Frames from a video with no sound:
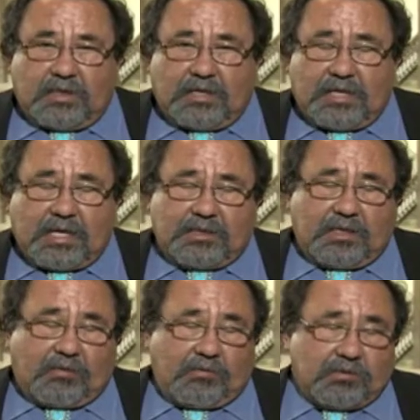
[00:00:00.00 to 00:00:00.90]
And I
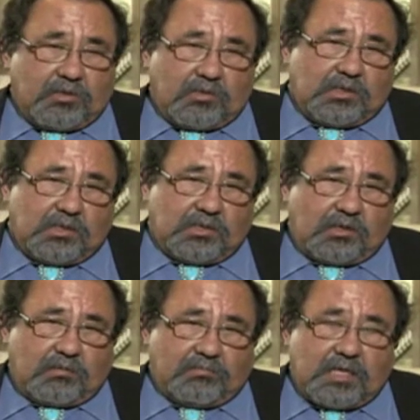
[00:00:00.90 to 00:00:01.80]
think Arizona
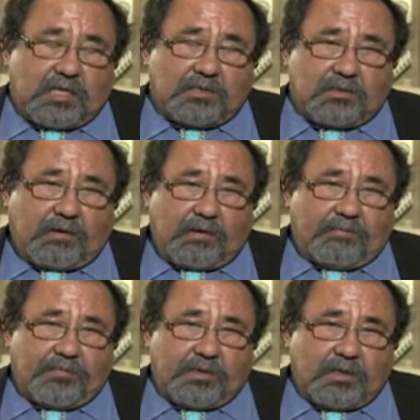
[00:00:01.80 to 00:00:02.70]
deserves not
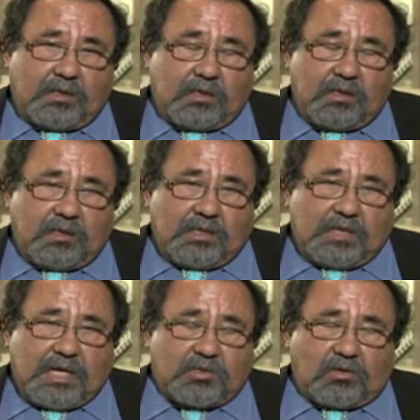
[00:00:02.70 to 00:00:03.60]

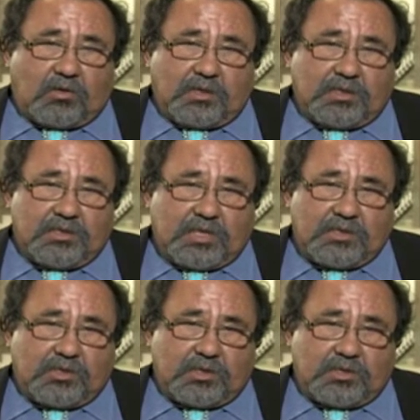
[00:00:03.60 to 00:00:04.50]
national
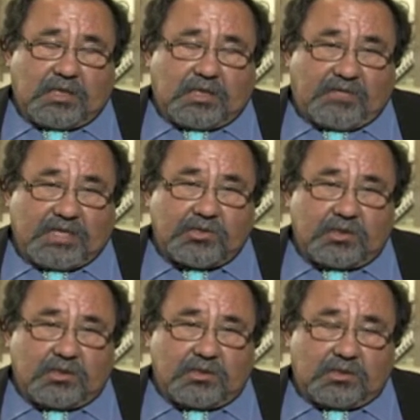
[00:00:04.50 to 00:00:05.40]
organizations,
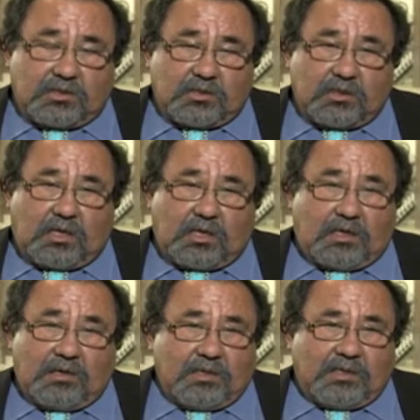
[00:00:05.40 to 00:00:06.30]
conventions,
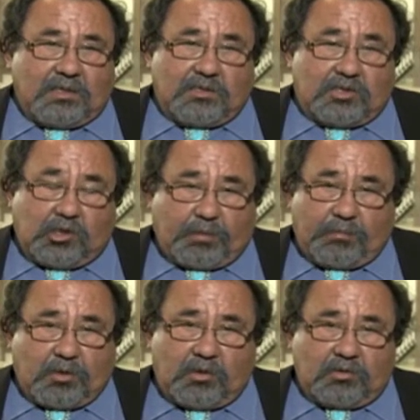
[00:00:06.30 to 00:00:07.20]

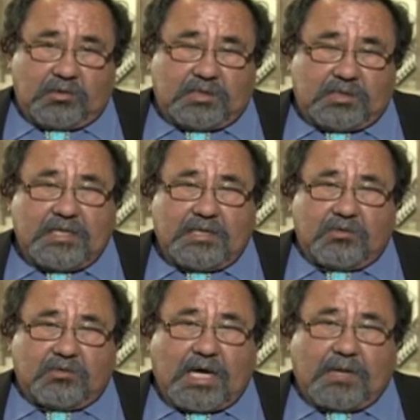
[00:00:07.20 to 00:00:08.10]
Super Bowls. They
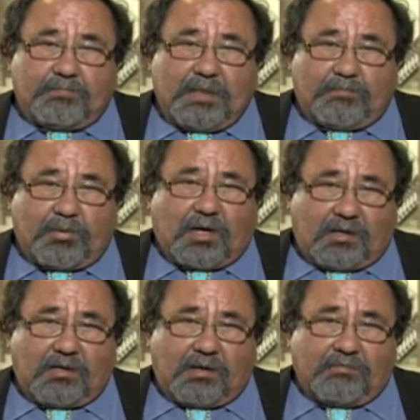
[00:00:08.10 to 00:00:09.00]
need to not be
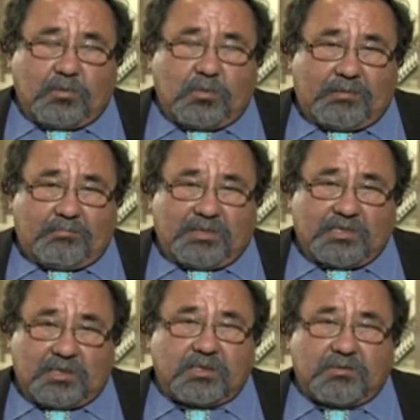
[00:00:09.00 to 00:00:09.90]
part of doing
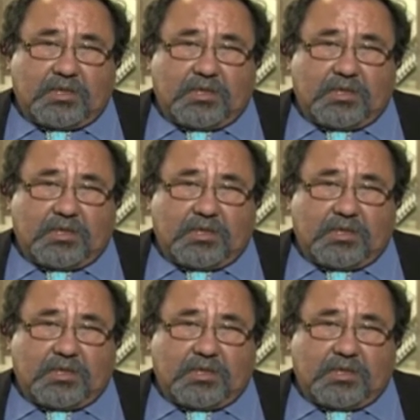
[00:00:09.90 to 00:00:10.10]
business with